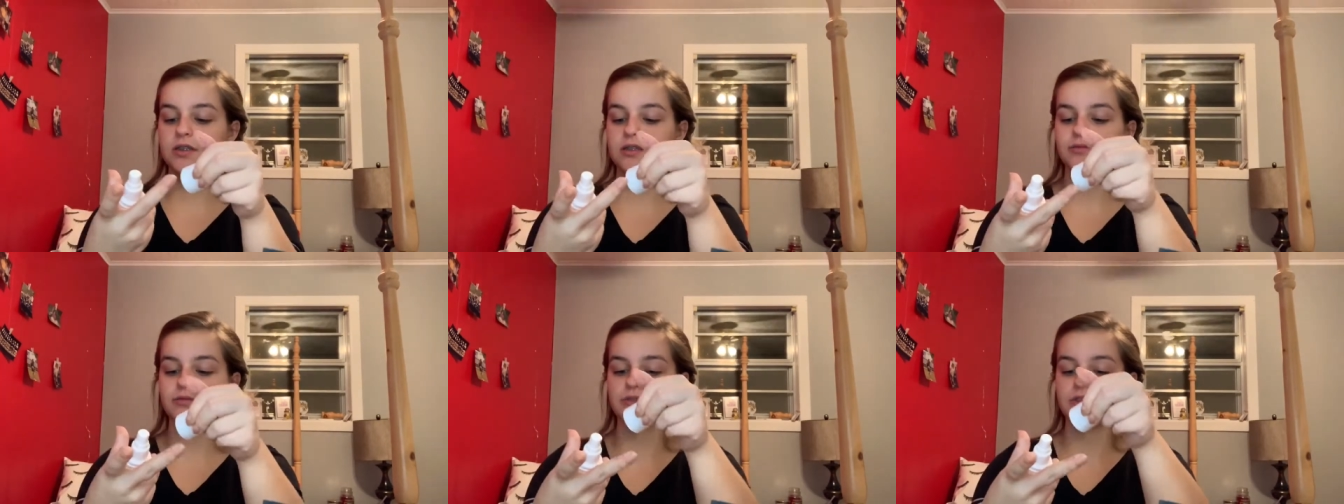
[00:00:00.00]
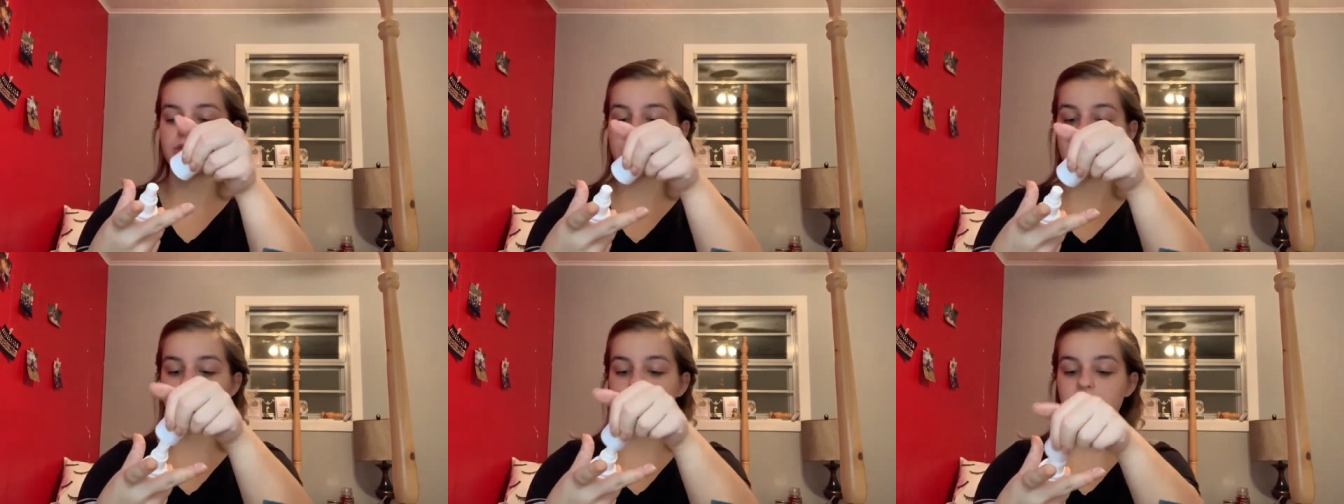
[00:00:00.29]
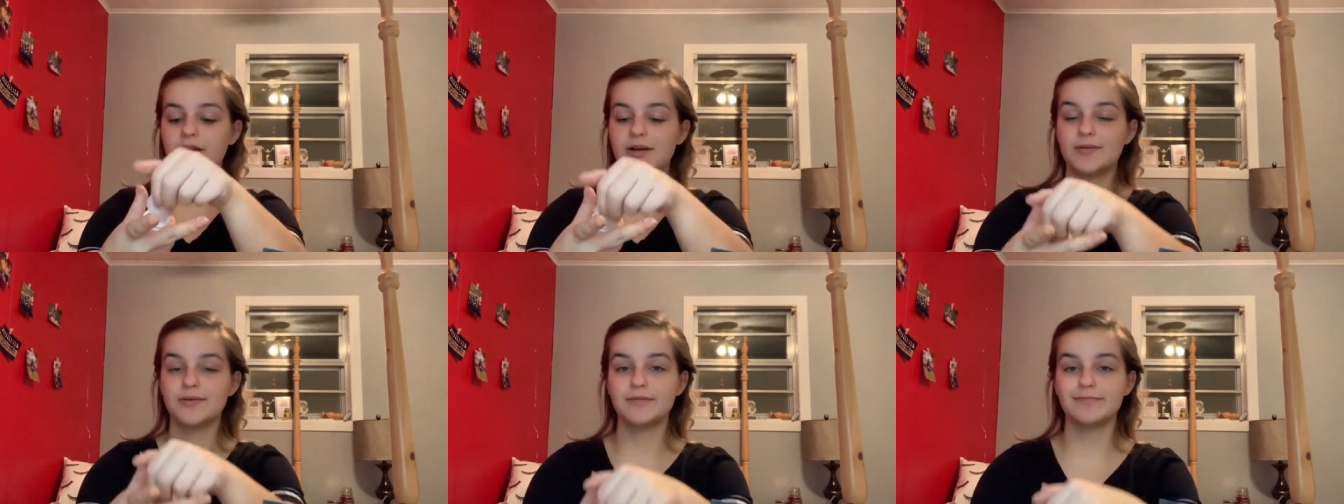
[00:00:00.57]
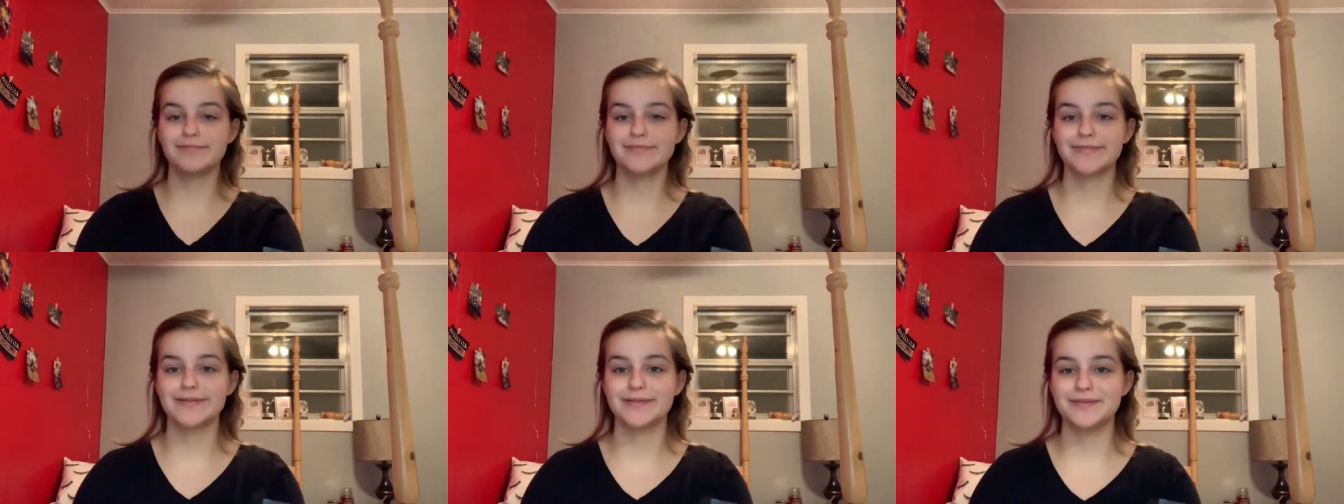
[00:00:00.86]
It was just in the
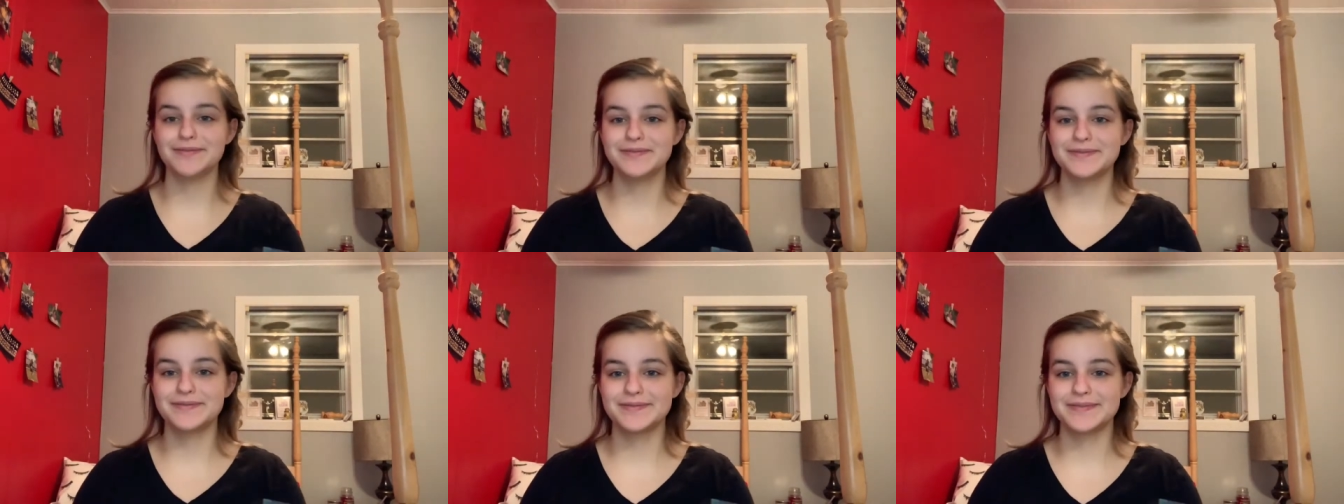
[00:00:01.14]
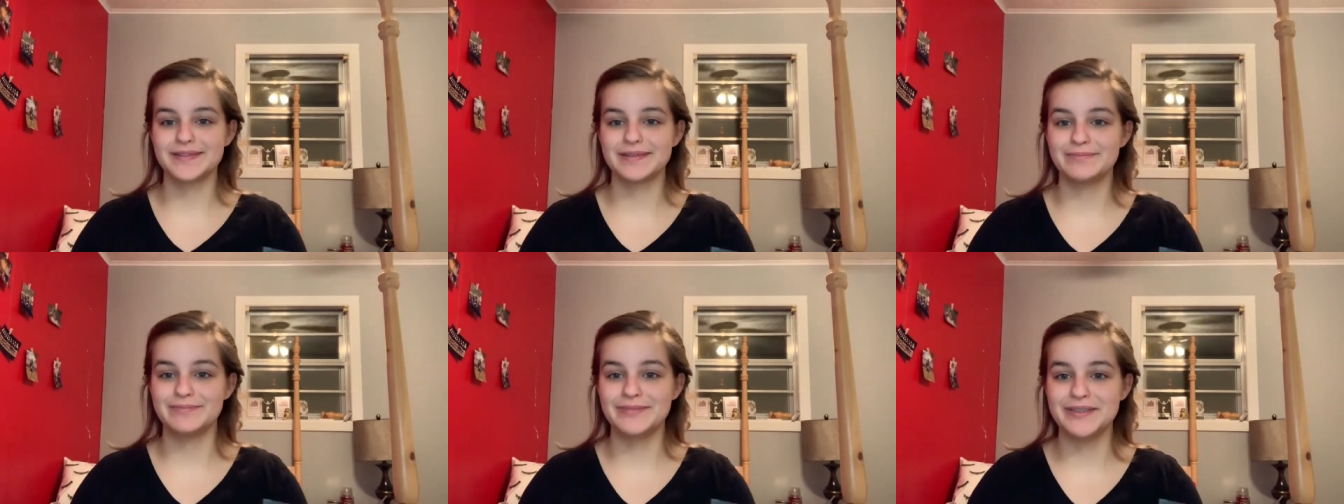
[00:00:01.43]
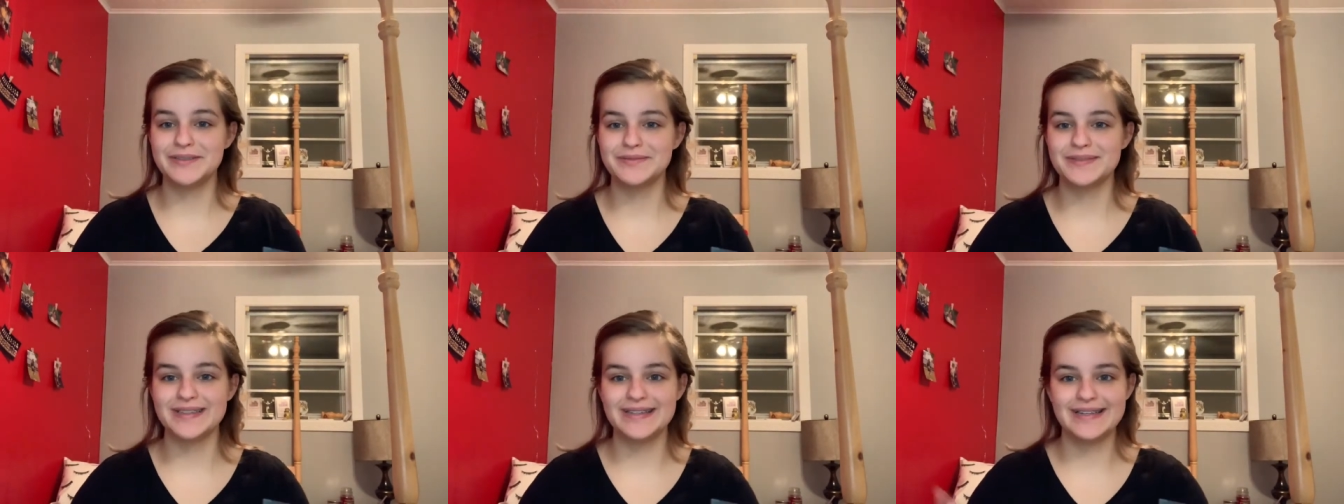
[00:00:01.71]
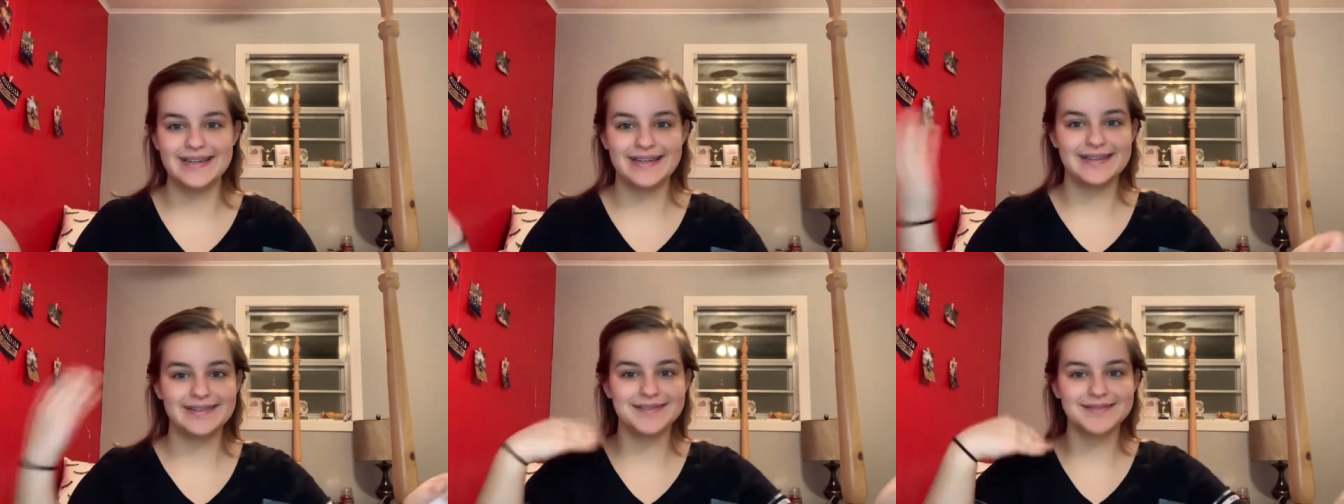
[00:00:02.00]
room, so using
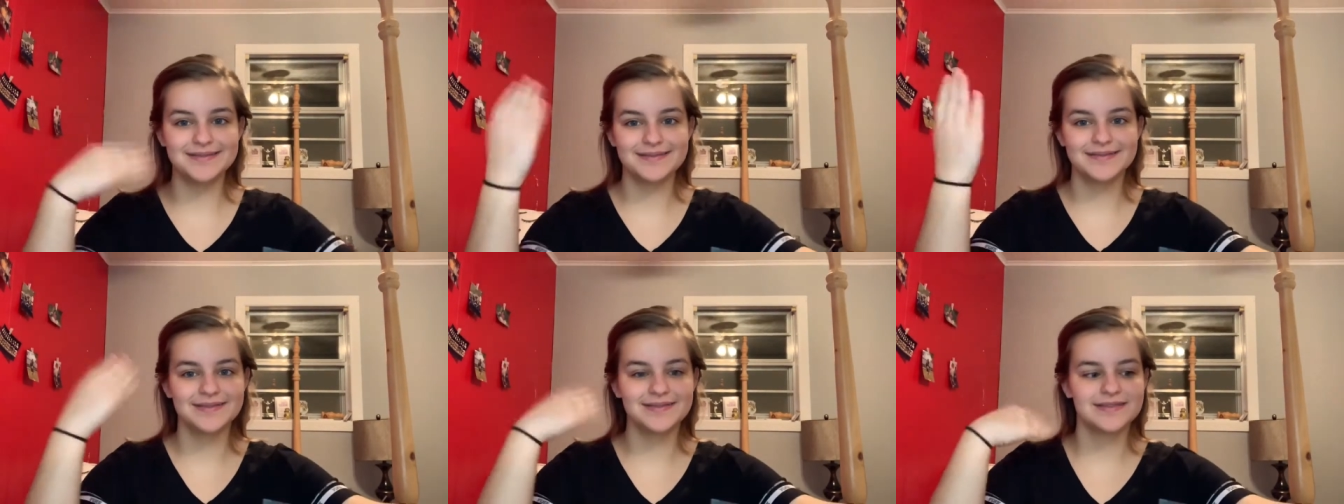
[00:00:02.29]
it